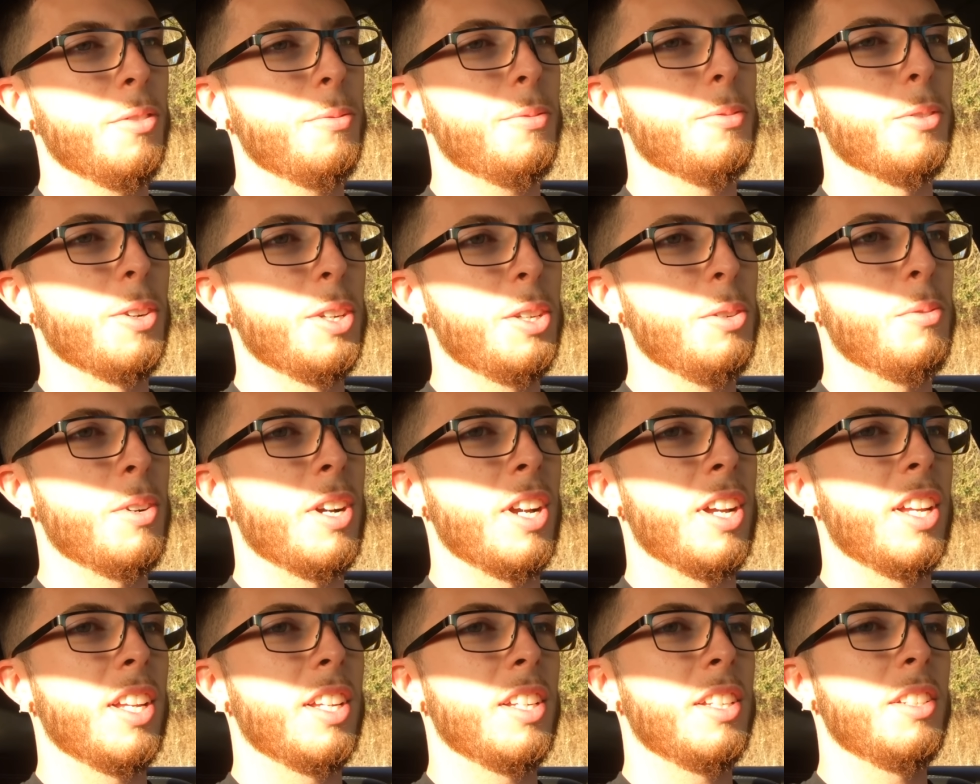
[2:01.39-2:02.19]
the
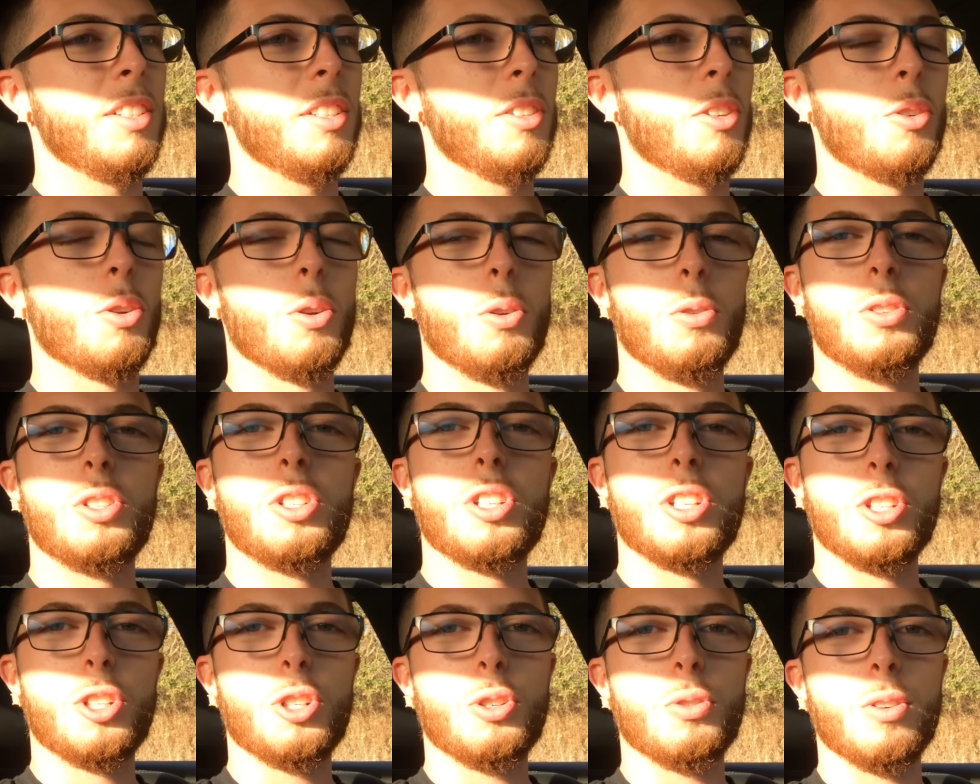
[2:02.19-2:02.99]
freeway, cruise
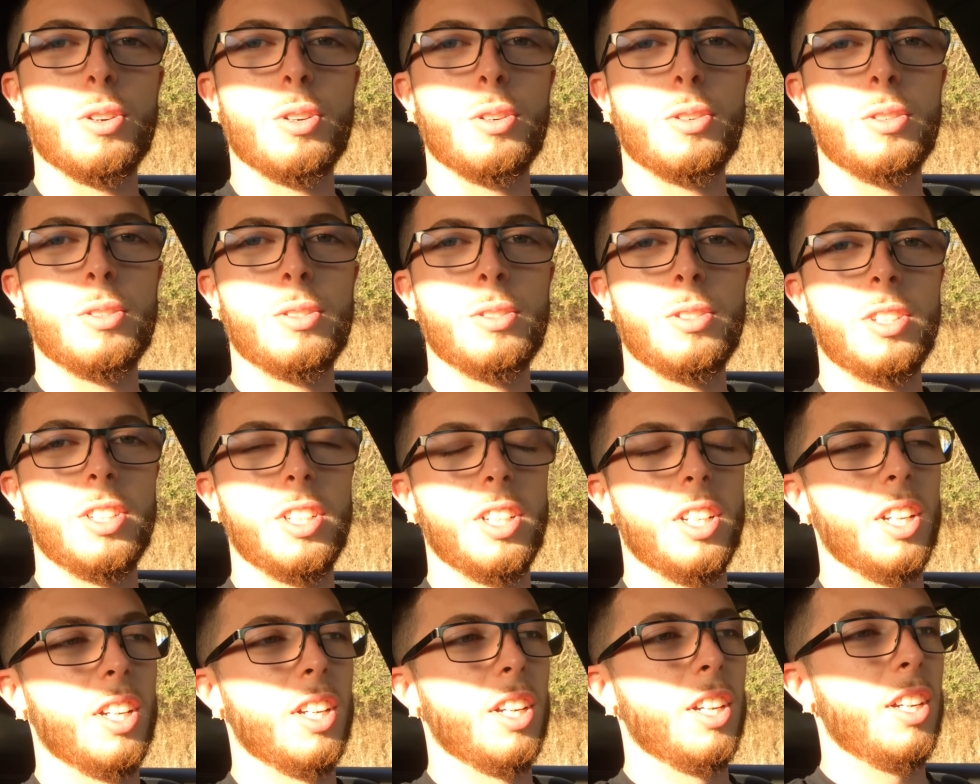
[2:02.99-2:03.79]
control,
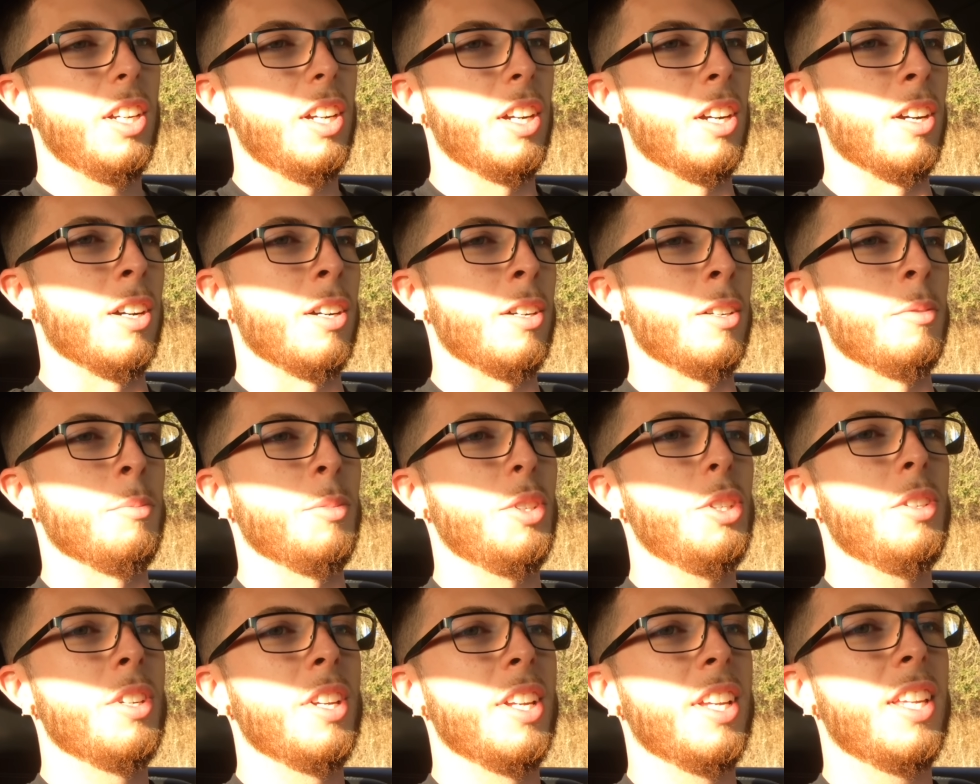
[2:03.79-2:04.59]

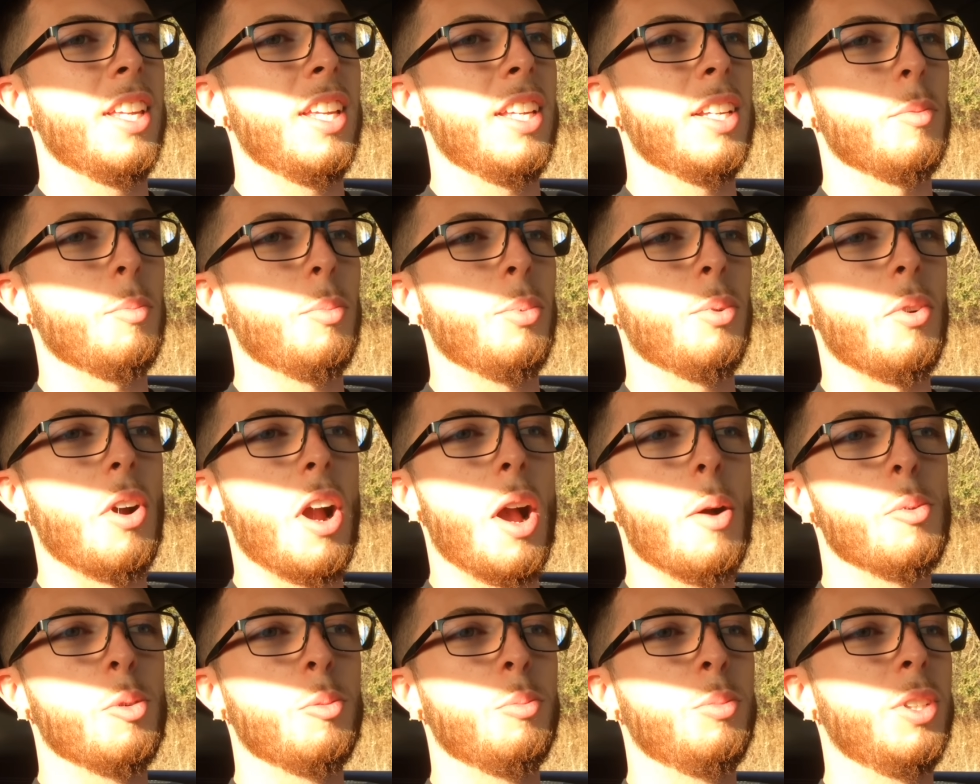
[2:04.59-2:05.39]
you can get
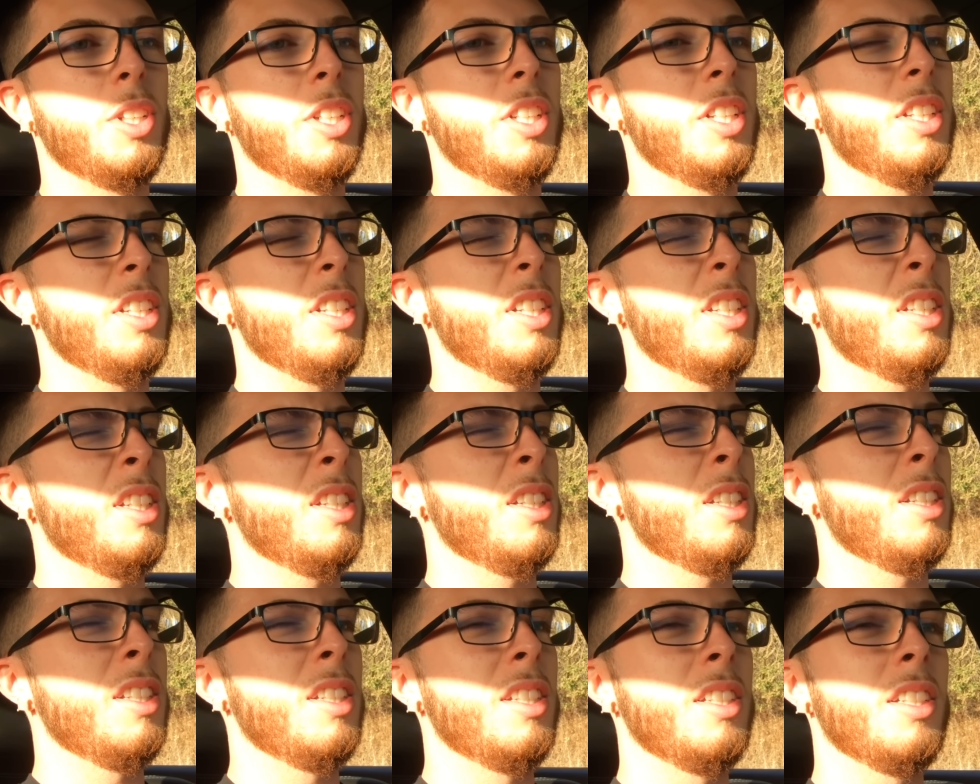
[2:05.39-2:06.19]

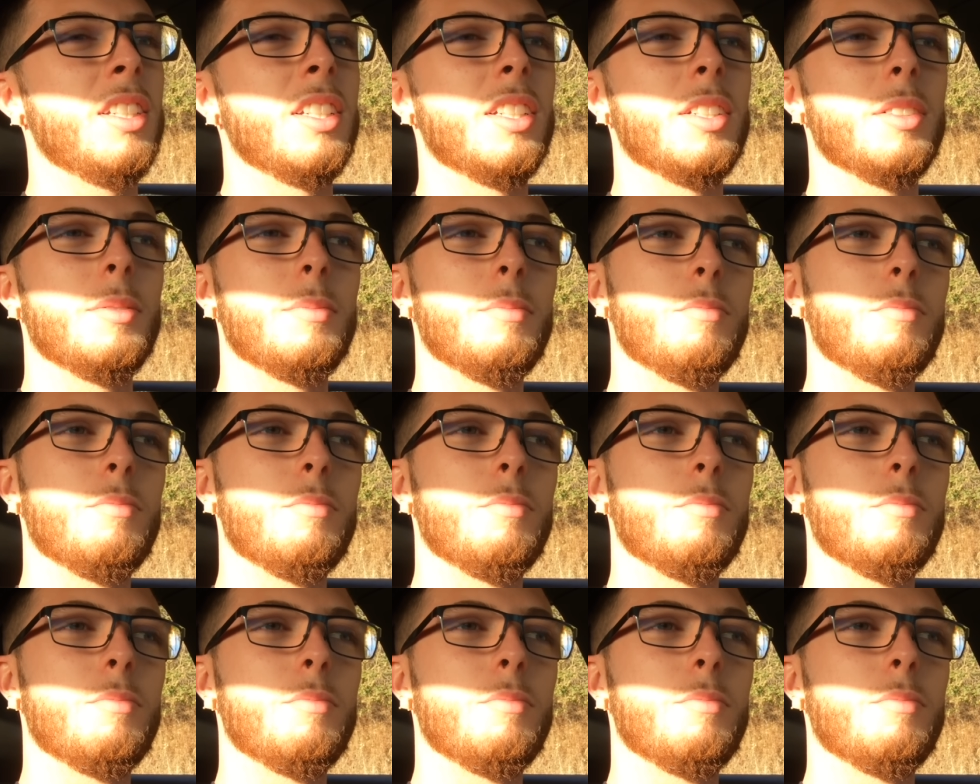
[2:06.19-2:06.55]
probably,